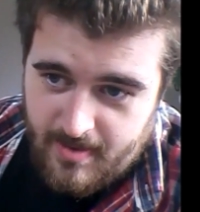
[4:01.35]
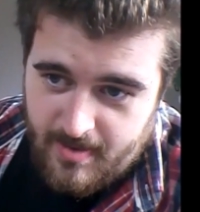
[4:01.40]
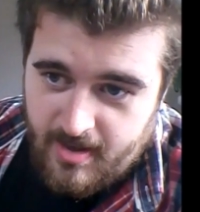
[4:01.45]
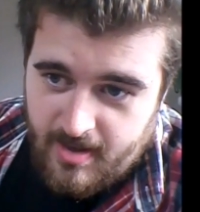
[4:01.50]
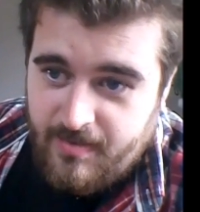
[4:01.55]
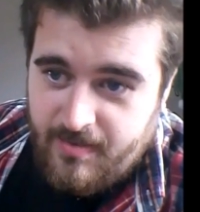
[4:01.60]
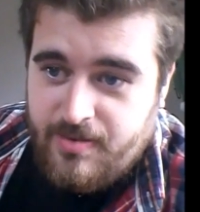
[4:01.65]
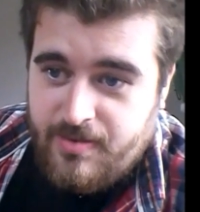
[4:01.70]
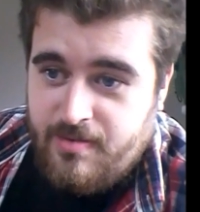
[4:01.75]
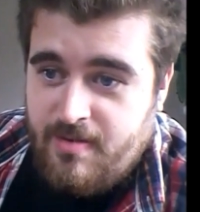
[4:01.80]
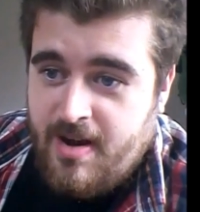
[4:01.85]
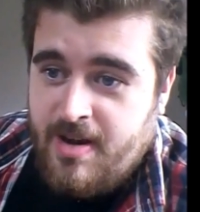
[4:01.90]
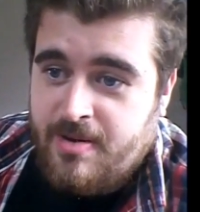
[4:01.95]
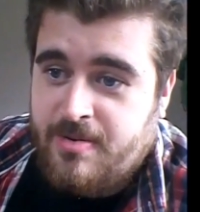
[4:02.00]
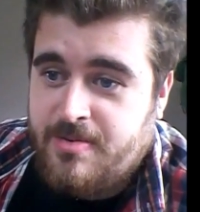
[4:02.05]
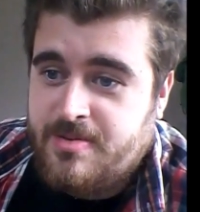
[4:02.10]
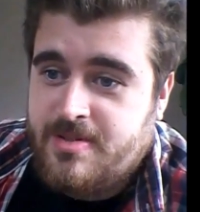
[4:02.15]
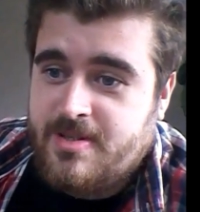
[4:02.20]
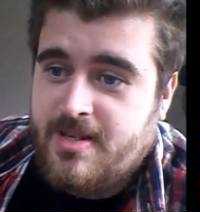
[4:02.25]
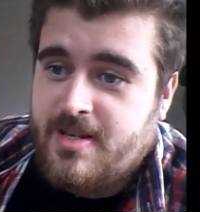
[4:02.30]
Off the
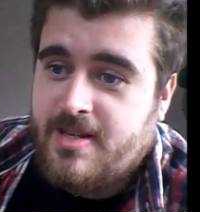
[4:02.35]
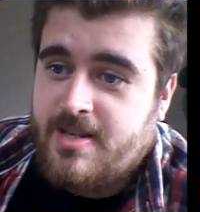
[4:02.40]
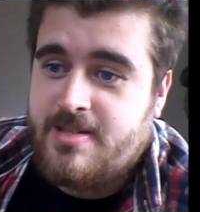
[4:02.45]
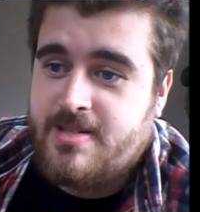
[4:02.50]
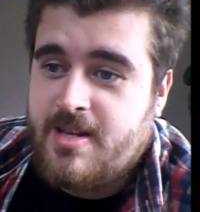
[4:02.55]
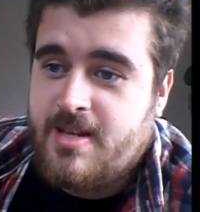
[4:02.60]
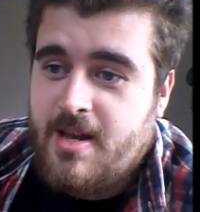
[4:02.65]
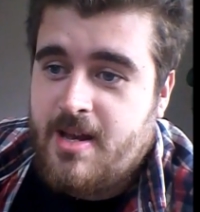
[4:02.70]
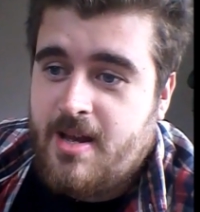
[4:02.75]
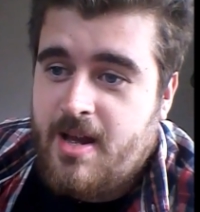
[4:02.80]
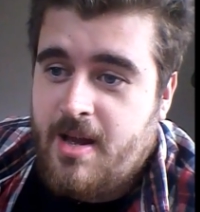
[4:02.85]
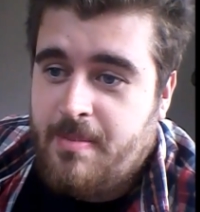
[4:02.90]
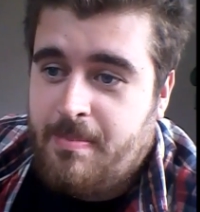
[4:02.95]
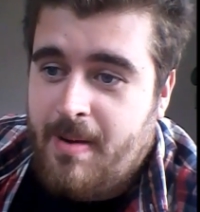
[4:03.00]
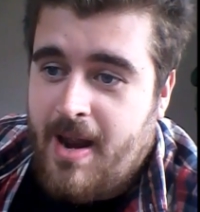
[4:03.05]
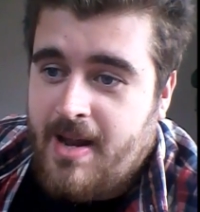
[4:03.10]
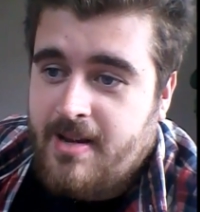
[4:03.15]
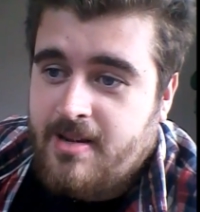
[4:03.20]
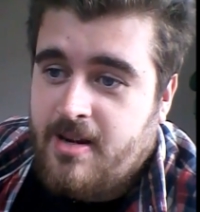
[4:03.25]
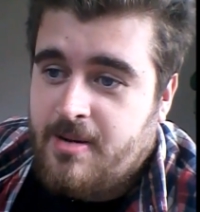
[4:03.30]
Rails is a
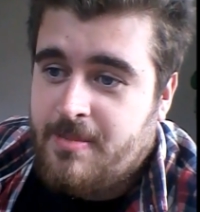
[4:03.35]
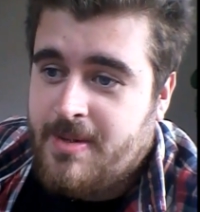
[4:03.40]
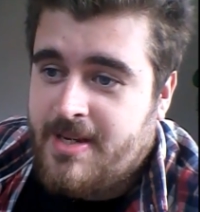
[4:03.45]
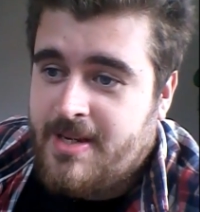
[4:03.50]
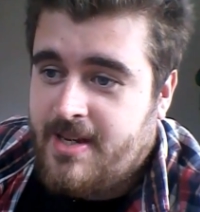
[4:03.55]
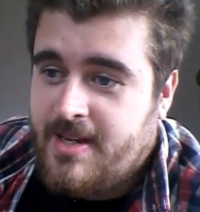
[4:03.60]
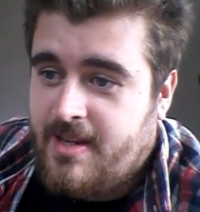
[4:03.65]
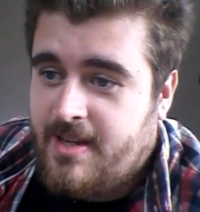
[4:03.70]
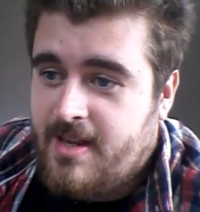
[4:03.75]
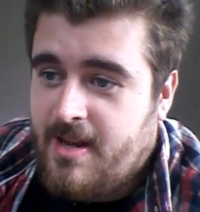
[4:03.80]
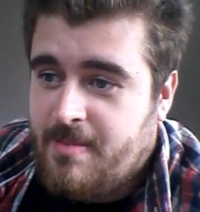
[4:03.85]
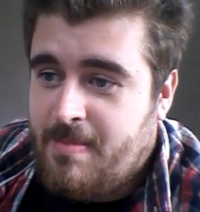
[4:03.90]
black comedy